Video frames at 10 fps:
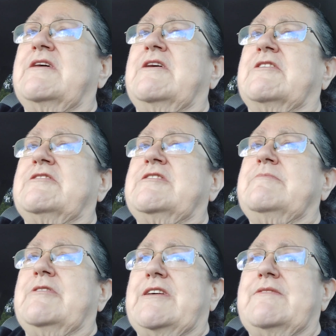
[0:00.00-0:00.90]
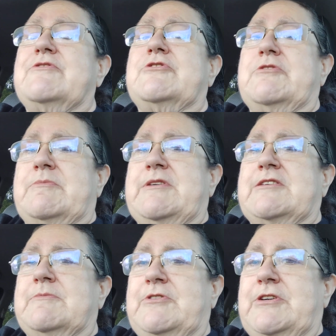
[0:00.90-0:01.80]
I honestly believe they're doing me
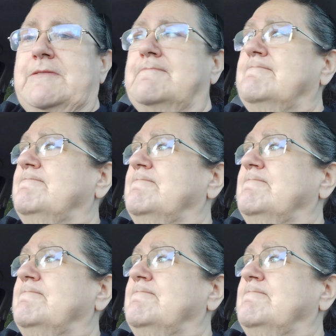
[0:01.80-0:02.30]
some good.